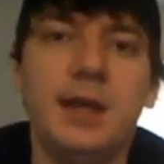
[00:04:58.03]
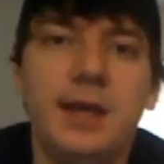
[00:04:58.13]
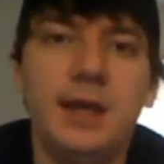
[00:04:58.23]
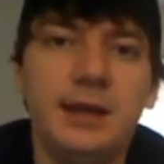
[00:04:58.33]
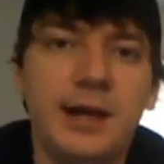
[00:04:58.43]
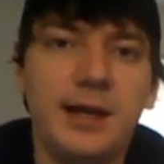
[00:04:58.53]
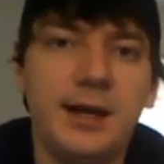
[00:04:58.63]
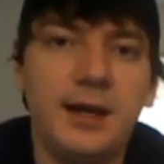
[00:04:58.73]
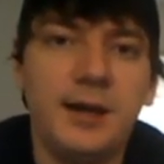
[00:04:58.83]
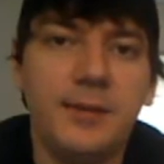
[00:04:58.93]
And
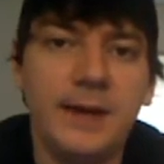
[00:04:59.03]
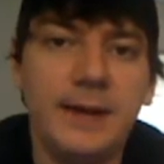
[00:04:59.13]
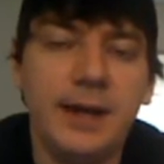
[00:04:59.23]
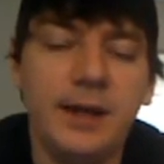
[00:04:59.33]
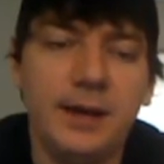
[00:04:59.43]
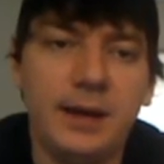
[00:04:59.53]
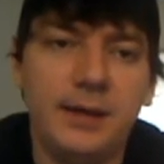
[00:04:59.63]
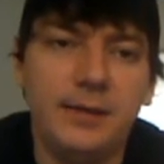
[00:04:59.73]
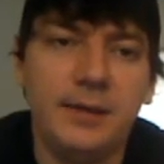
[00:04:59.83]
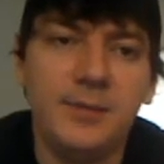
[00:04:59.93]

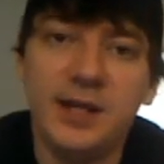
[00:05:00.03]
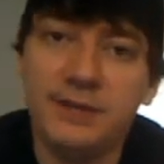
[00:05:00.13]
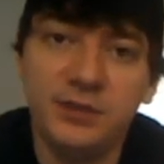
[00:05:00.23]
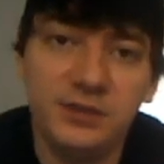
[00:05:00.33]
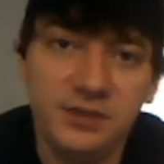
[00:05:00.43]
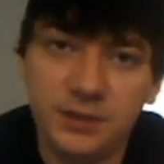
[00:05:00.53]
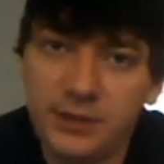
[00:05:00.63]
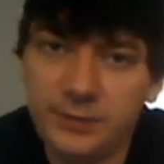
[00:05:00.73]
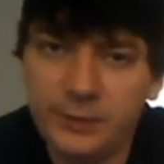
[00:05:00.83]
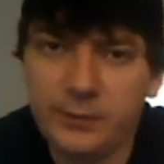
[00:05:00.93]
I'm gonna have to
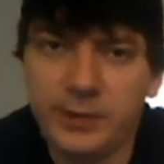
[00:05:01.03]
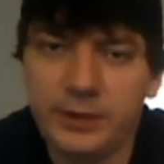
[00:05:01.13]
disagree with